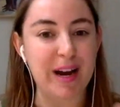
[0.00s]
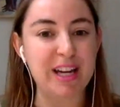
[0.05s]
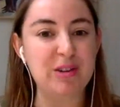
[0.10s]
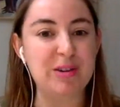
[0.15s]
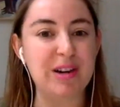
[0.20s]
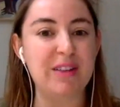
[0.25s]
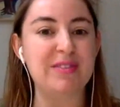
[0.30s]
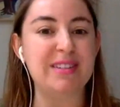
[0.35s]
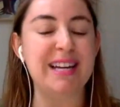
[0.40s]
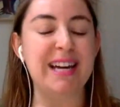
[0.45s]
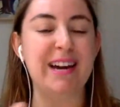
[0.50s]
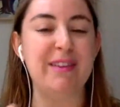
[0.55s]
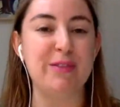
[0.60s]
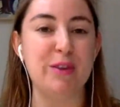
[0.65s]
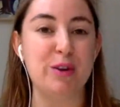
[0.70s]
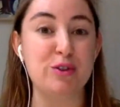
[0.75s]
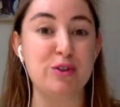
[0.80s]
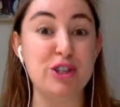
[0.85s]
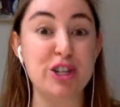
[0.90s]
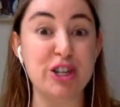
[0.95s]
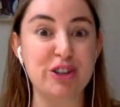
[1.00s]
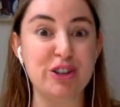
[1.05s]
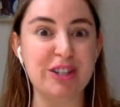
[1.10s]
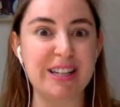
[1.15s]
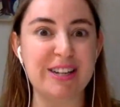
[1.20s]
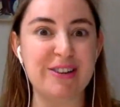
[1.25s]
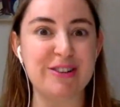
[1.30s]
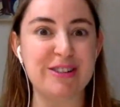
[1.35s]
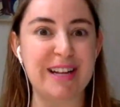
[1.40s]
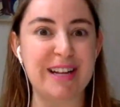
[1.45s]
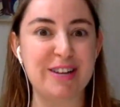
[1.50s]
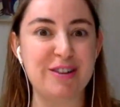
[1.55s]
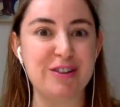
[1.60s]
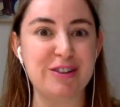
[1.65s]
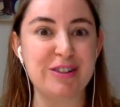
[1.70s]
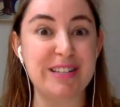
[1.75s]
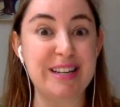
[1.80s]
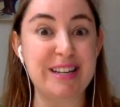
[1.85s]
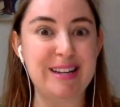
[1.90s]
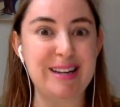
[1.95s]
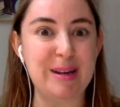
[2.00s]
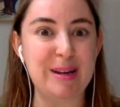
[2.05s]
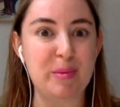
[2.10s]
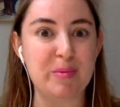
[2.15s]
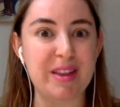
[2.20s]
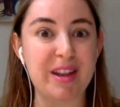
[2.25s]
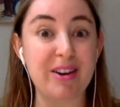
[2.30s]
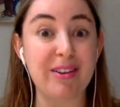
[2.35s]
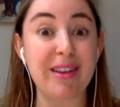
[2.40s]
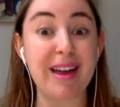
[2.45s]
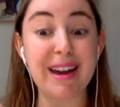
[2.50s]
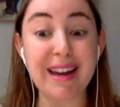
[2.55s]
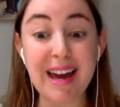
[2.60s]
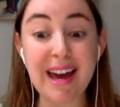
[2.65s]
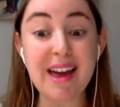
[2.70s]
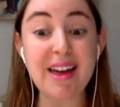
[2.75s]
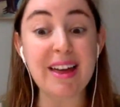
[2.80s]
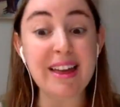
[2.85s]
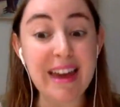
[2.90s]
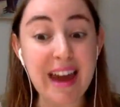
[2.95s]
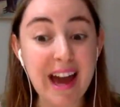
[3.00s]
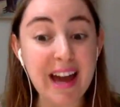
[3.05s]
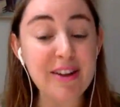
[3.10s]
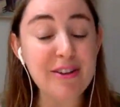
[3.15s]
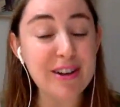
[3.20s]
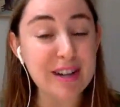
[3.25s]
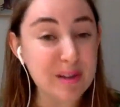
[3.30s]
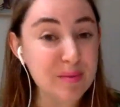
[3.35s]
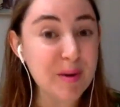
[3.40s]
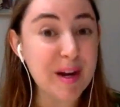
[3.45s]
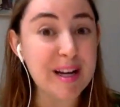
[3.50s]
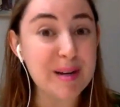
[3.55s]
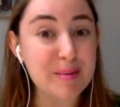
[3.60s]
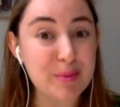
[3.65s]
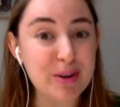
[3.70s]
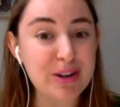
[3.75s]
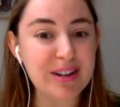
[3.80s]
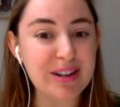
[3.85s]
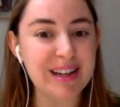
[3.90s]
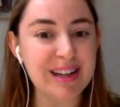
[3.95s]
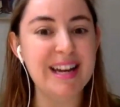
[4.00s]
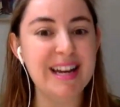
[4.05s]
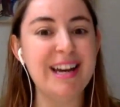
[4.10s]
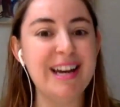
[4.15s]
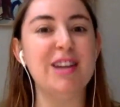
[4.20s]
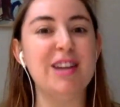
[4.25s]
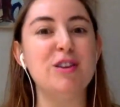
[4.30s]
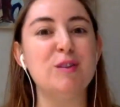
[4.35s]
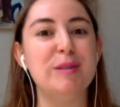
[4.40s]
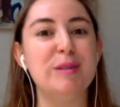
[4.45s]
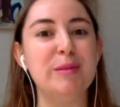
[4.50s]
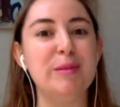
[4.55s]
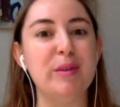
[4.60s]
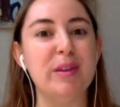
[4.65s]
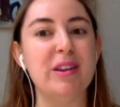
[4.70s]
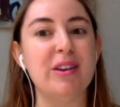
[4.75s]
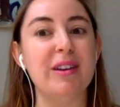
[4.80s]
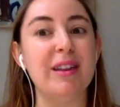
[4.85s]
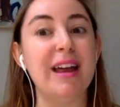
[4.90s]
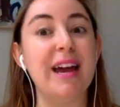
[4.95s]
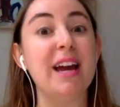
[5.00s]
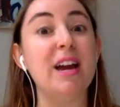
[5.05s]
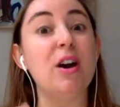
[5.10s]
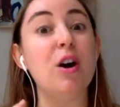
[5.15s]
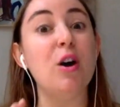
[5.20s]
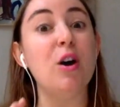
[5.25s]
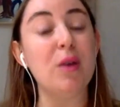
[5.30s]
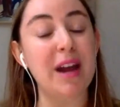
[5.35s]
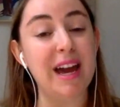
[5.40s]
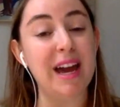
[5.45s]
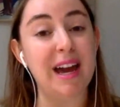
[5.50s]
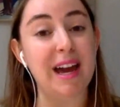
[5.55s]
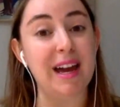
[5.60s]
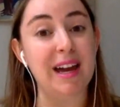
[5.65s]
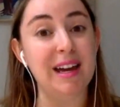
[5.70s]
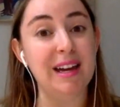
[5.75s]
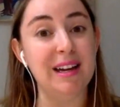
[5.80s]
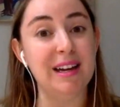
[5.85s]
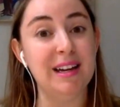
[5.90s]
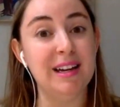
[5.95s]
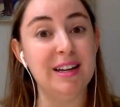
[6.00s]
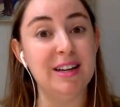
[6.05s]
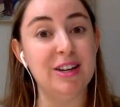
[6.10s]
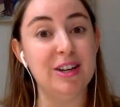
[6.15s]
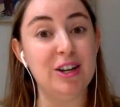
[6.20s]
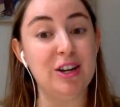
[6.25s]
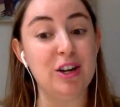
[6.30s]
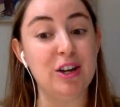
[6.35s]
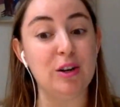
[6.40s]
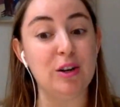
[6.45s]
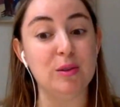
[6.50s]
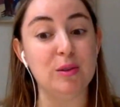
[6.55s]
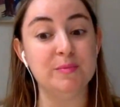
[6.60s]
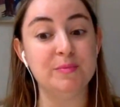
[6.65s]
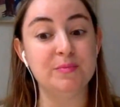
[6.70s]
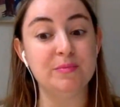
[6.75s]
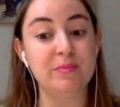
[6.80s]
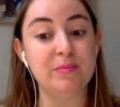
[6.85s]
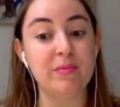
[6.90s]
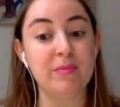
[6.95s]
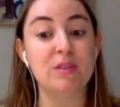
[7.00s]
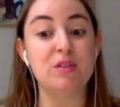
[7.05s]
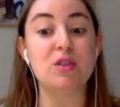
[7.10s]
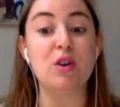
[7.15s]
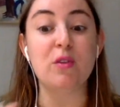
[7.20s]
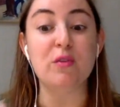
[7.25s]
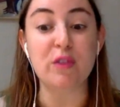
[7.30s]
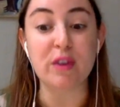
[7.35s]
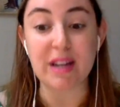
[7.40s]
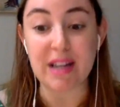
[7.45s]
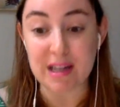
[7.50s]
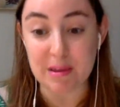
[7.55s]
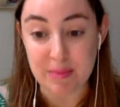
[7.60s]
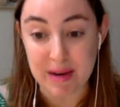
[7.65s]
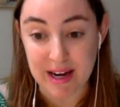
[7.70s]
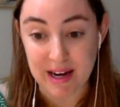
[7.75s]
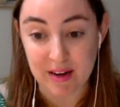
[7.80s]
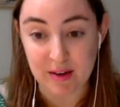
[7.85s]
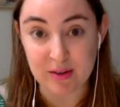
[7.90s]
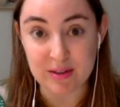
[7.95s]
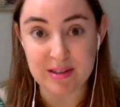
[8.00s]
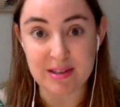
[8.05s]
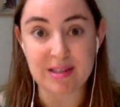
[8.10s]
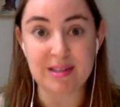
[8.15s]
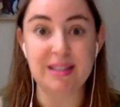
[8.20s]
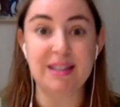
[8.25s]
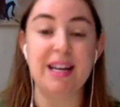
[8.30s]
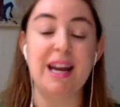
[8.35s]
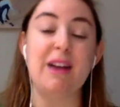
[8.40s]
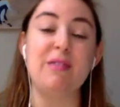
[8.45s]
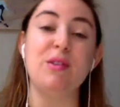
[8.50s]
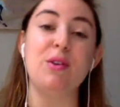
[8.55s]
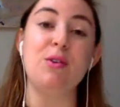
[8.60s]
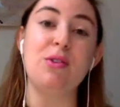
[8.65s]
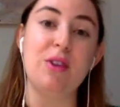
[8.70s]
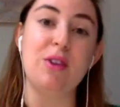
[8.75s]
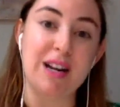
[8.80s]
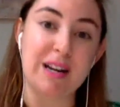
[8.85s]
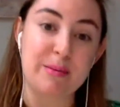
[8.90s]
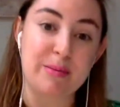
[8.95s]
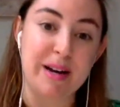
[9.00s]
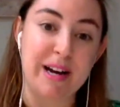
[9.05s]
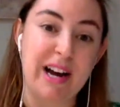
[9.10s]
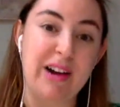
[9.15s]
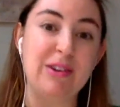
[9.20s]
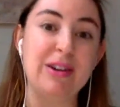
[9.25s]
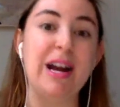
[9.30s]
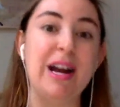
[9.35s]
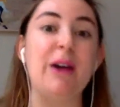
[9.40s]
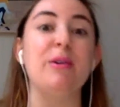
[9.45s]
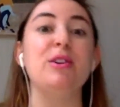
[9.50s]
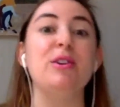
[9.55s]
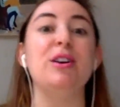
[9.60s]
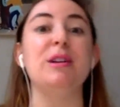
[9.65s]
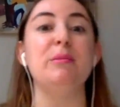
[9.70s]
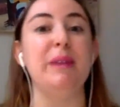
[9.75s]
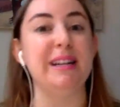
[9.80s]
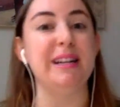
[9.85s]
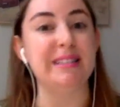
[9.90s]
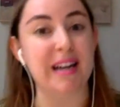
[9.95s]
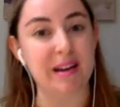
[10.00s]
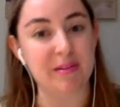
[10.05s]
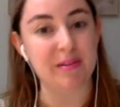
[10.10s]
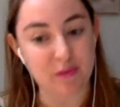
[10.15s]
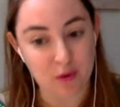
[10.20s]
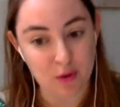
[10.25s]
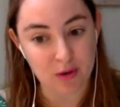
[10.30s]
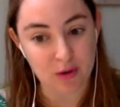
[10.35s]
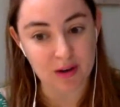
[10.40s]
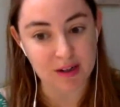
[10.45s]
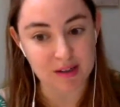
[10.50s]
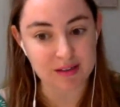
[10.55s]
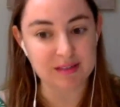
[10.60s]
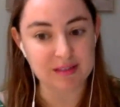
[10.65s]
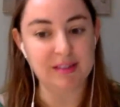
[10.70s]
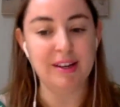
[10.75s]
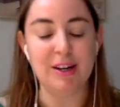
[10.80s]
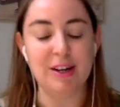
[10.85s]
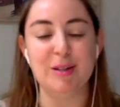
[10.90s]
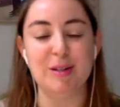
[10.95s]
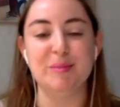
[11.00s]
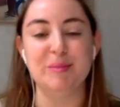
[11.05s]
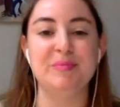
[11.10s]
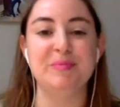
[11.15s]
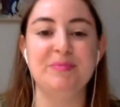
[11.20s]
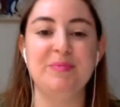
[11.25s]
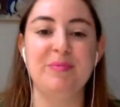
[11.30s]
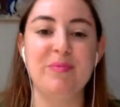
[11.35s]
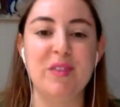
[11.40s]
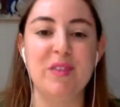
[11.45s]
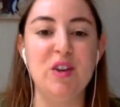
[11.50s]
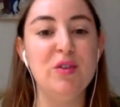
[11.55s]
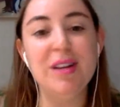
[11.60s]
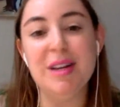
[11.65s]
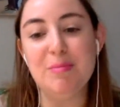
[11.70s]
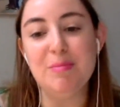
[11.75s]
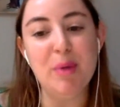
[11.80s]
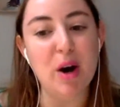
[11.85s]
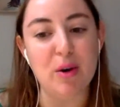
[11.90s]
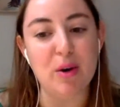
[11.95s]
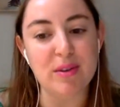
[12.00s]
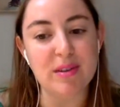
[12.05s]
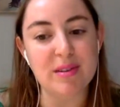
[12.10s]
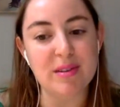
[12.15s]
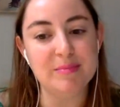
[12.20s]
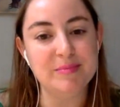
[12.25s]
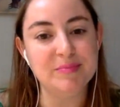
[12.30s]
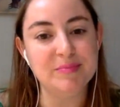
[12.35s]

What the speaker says: You have to have those cheerleaders on your team that are like, hell yeah, you're going to write a book. And those people that are like, okay, don't forget about, have you thought about, how are you going to make time for, you need both.